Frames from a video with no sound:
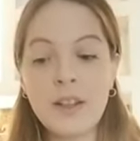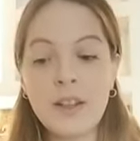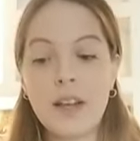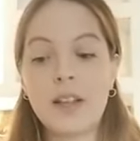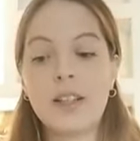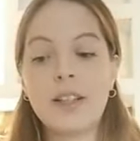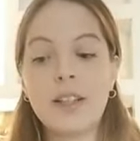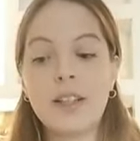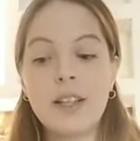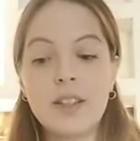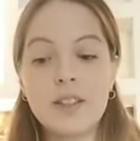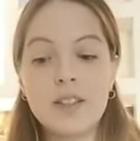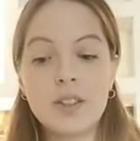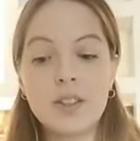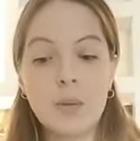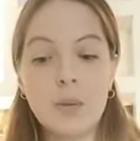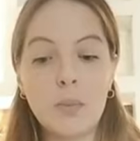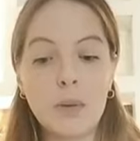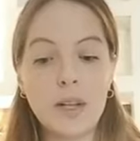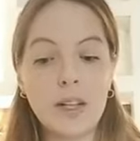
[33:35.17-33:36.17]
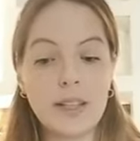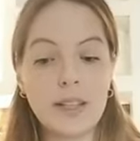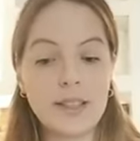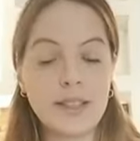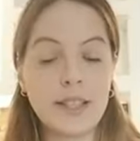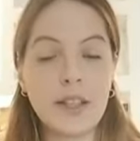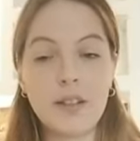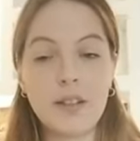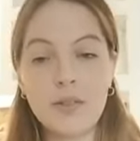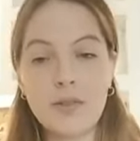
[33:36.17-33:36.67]
and it is completely
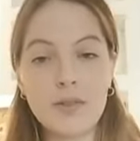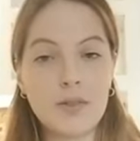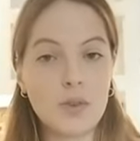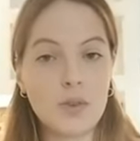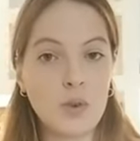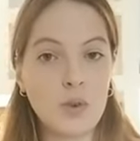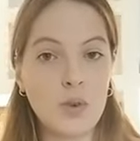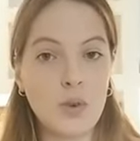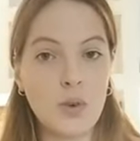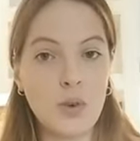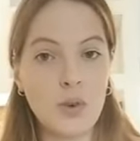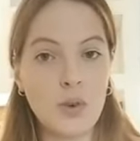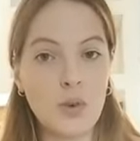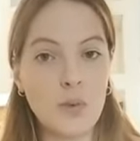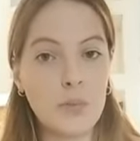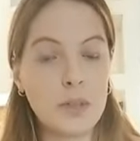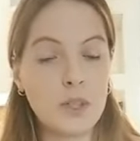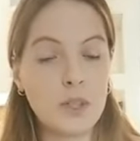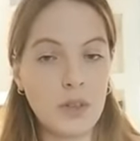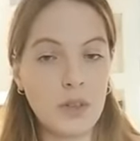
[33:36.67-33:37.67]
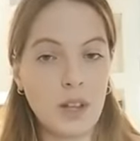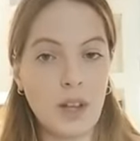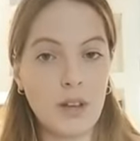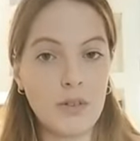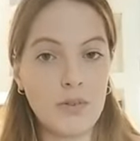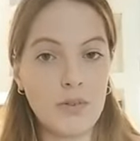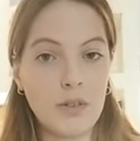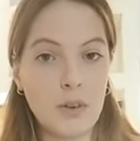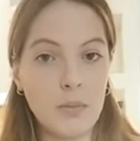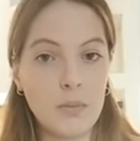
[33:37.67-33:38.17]
safe to be
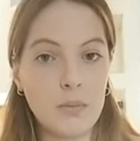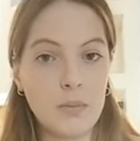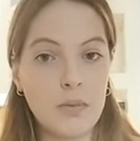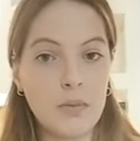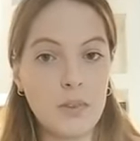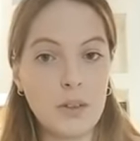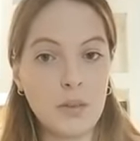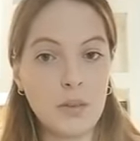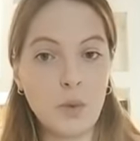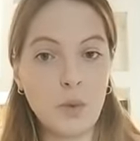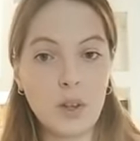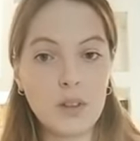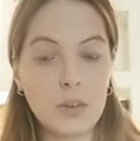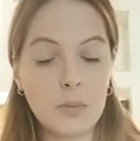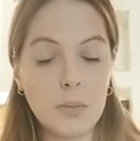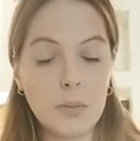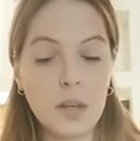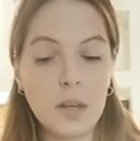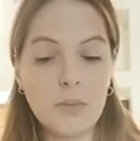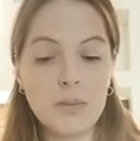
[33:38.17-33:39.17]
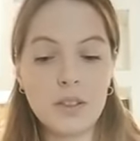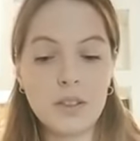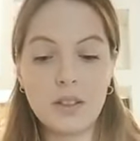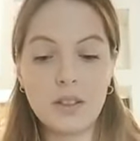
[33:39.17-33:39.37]
drinking from the water pipes.